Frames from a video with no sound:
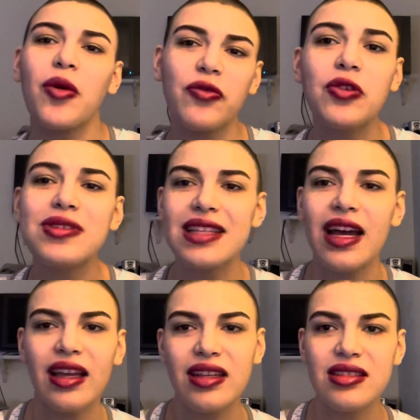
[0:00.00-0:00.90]
a few
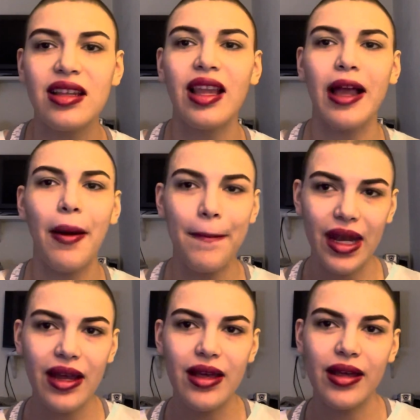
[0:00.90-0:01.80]
seconds to like a
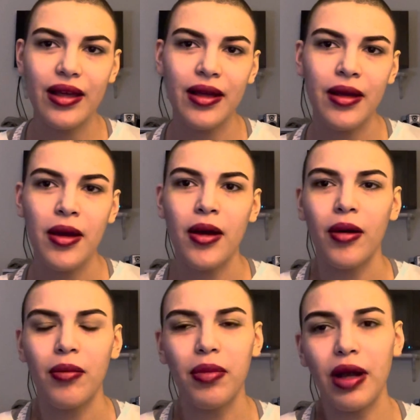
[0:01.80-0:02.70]
minute.
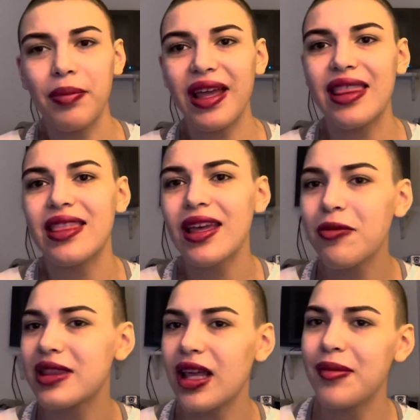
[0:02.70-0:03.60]
But a big thing
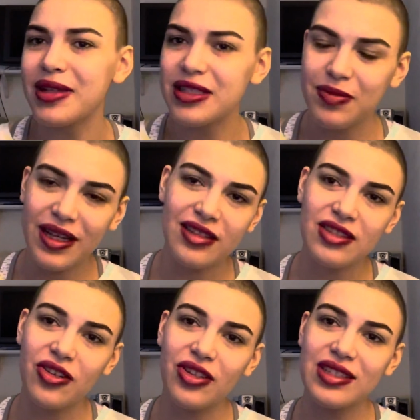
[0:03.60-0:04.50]
with them is because
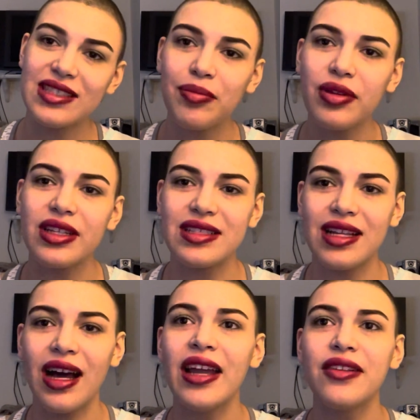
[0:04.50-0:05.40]
they're the simplest
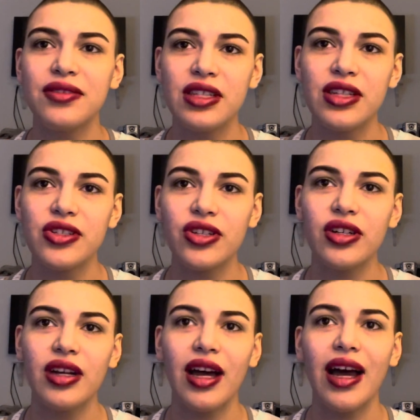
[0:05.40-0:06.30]
kind of
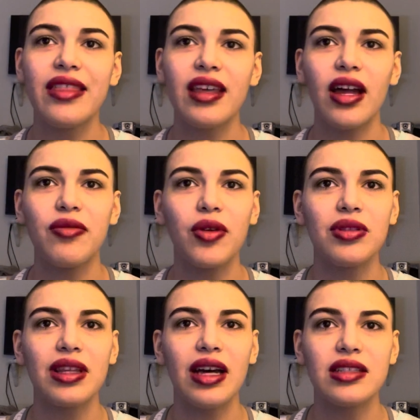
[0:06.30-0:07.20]
seizure, I think I wrote
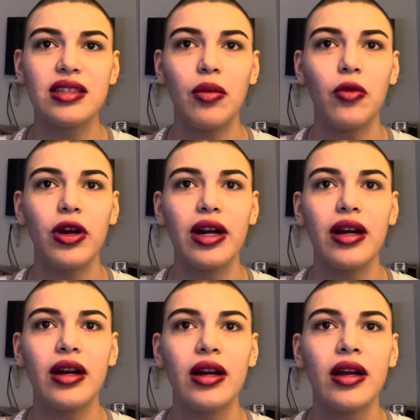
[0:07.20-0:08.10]
that
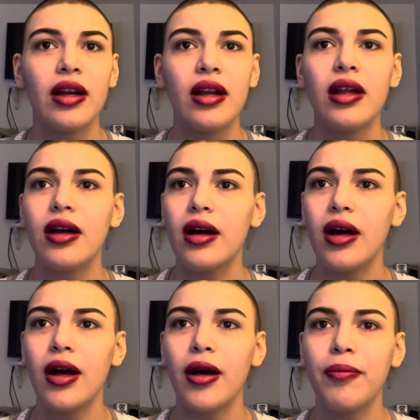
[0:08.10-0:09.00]
somewhere,
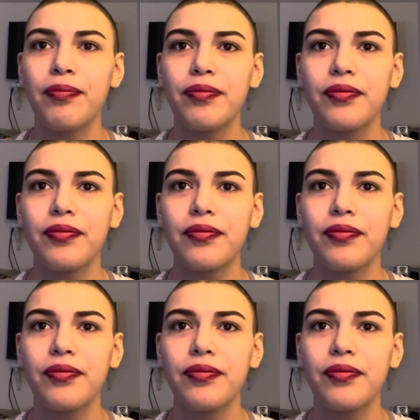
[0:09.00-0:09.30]
that